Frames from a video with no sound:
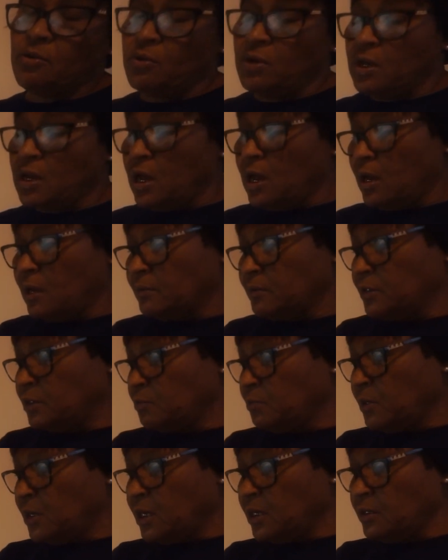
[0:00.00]
green olives,
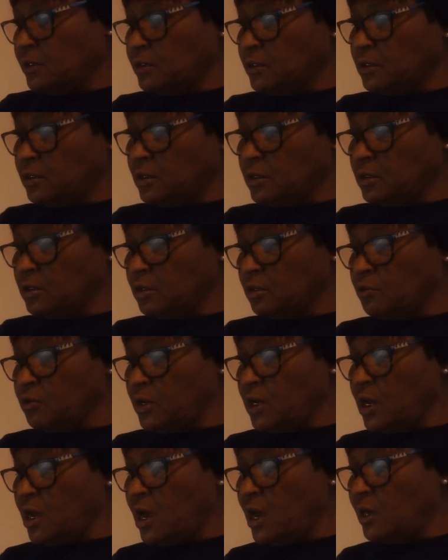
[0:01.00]
but the
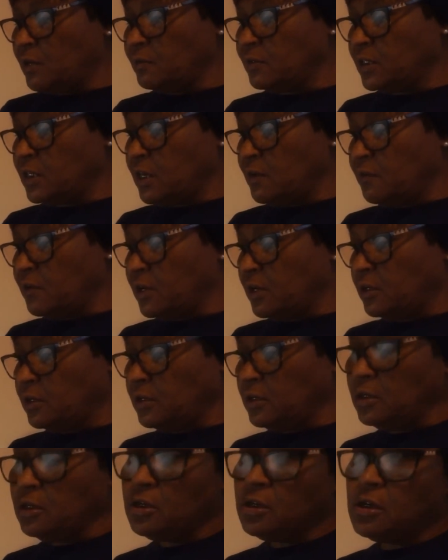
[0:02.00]
green olives give it a
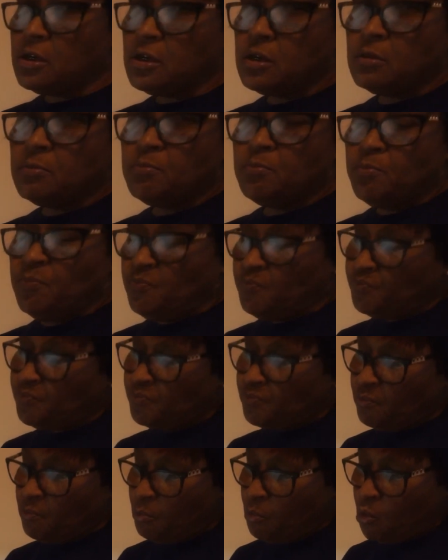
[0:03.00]
little
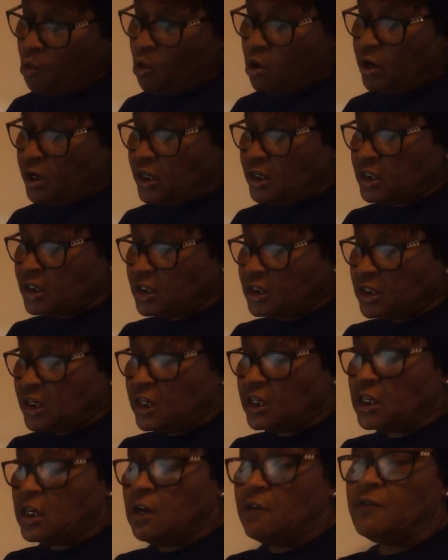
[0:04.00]
more
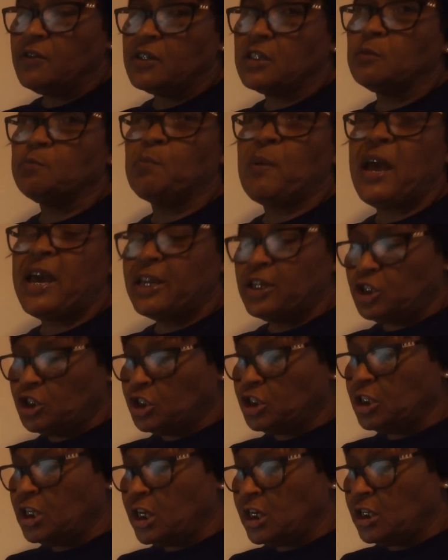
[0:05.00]
extinct of a
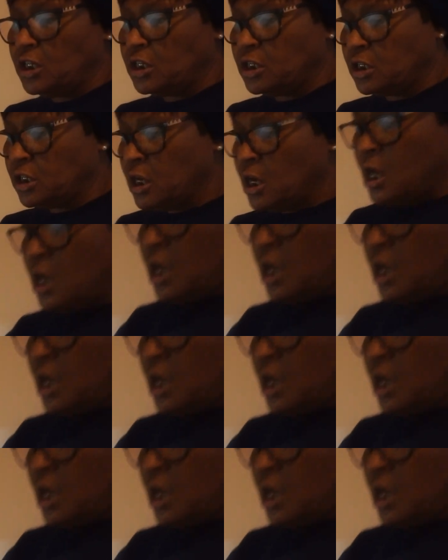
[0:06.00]
Spanish taste.